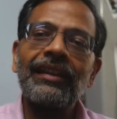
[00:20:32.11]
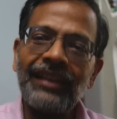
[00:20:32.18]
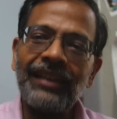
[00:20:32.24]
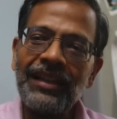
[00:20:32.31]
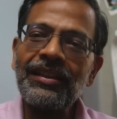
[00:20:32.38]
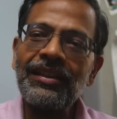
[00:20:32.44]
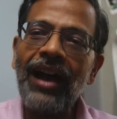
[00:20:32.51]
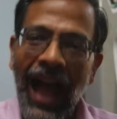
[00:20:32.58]

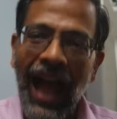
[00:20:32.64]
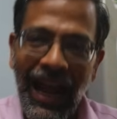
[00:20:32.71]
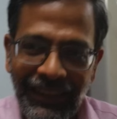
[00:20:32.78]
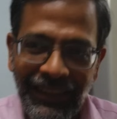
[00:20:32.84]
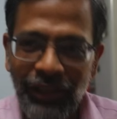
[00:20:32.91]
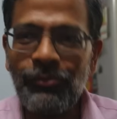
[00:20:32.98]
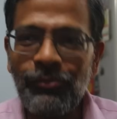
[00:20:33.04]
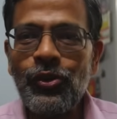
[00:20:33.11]
then the
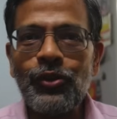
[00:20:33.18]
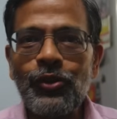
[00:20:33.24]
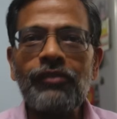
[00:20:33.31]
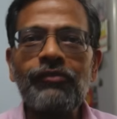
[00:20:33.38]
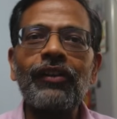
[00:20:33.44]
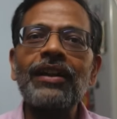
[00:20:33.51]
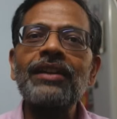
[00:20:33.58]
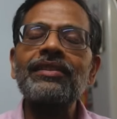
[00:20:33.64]
active mutual
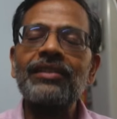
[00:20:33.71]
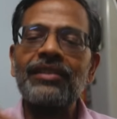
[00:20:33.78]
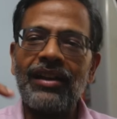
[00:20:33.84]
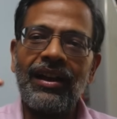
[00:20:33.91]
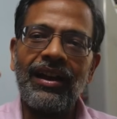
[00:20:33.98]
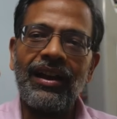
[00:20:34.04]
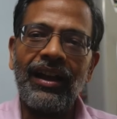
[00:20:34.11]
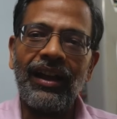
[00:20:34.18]
funds
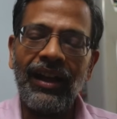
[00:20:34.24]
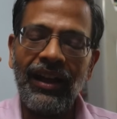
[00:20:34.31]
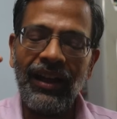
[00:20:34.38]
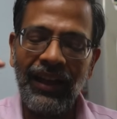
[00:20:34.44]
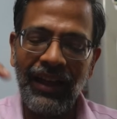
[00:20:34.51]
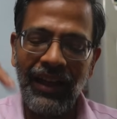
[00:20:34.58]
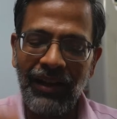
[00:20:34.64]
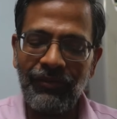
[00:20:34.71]

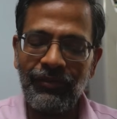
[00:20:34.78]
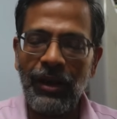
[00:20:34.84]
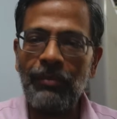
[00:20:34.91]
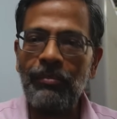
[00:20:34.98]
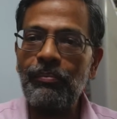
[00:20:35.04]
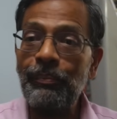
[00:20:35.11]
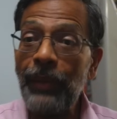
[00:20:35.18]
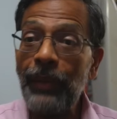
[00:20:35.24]
have a
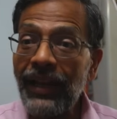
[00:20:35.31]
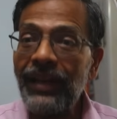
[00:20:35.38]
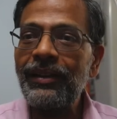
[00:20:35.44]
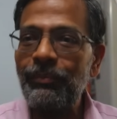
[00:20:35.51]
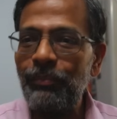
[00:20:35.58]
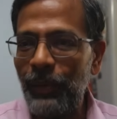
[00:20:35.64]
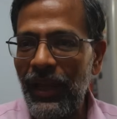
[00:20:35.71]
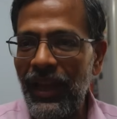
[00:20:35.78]
big
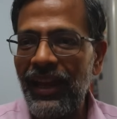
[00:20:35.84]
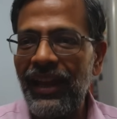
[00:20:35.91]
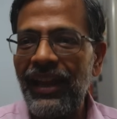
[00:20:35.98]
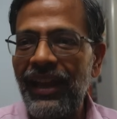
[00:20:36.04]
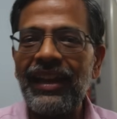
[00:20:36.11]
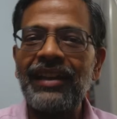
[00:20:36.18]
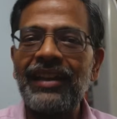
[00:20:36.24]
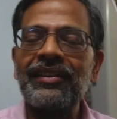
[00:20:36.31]
play
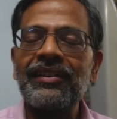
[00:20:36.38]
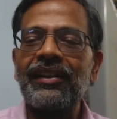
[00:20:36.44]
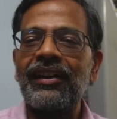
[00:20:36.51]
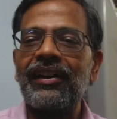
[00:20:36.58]
in